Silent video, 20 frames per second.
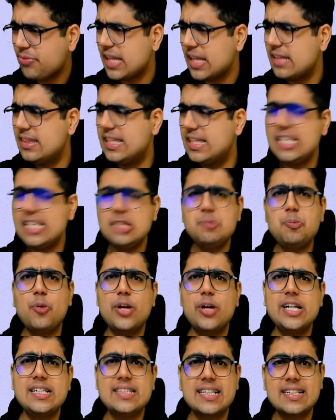These
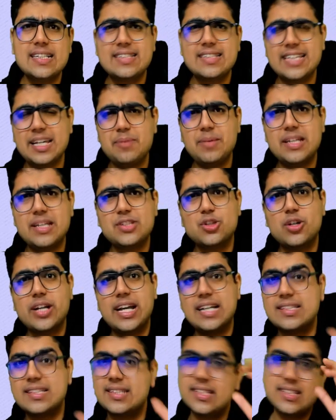points are same as your
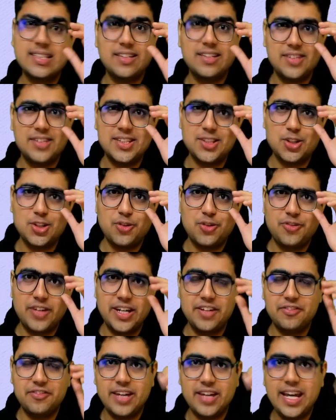SA
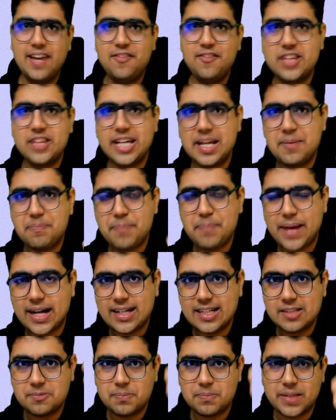705. If the
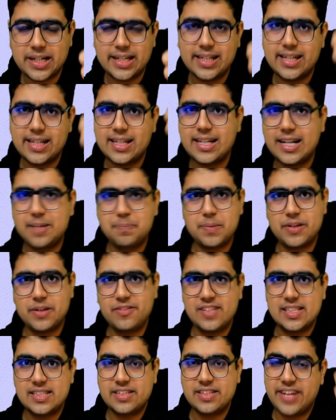impact is material and
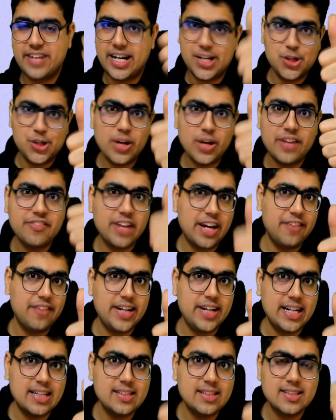pervasive and you have
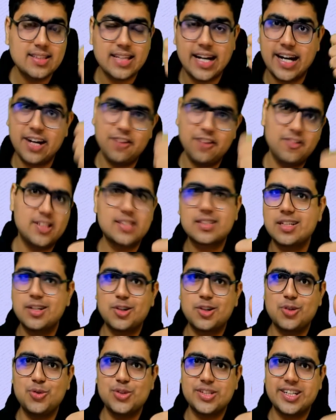evidence, adverse
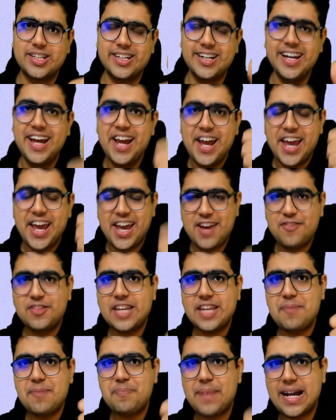conclusion. If
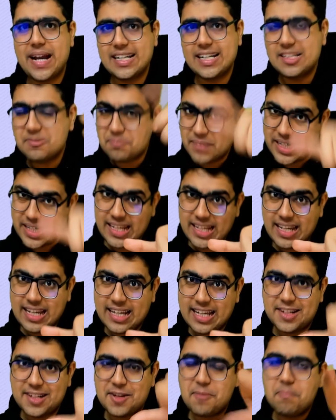the impact is
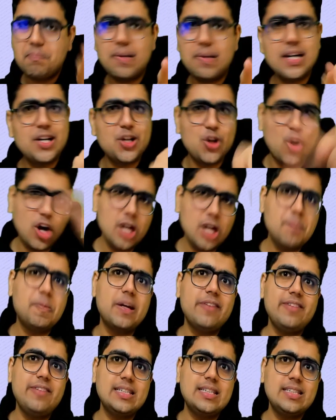material but not
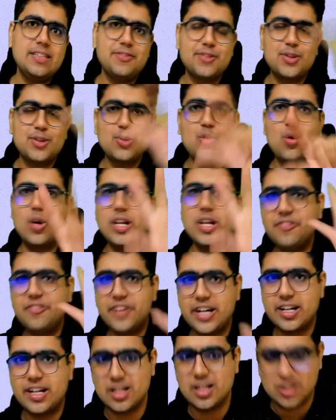pervasive,
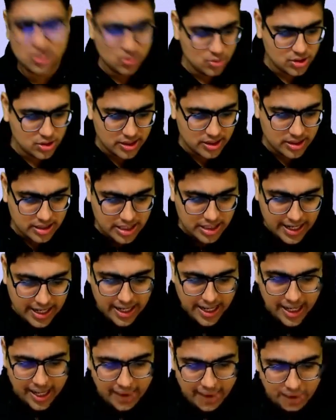qualified conclusion.
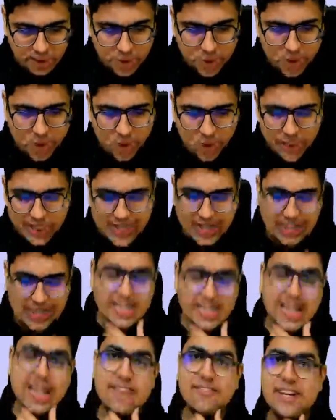If you don't get
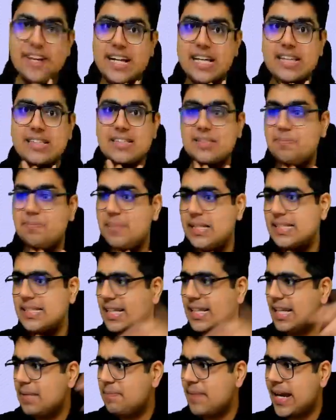the evidence,
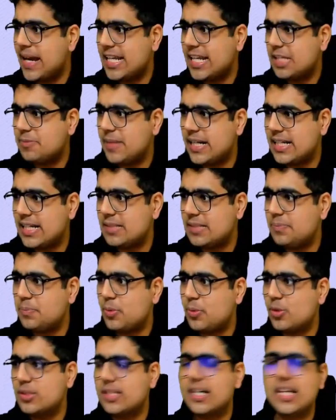basically management is
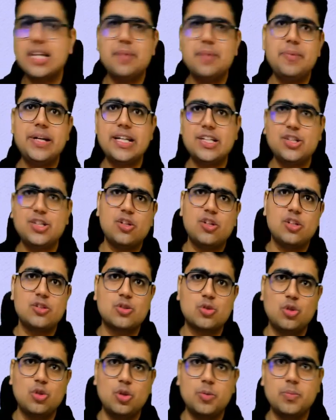imposing a limitation on
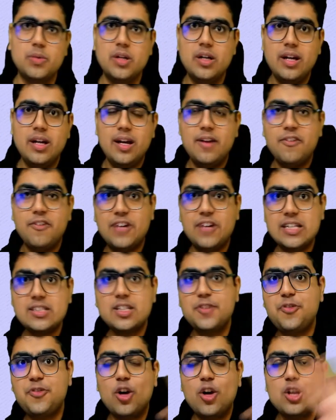scope. First
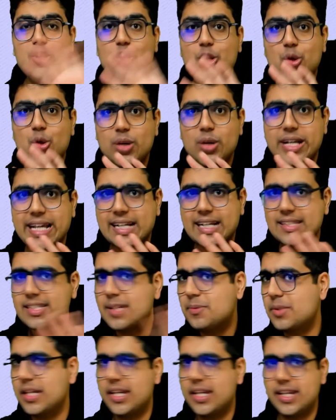of all, so don't
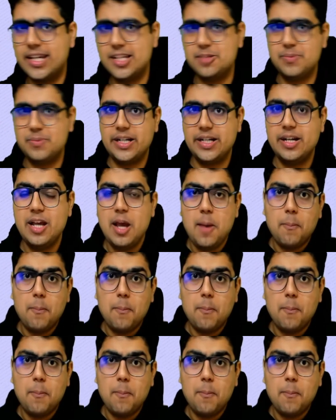accept the engagement.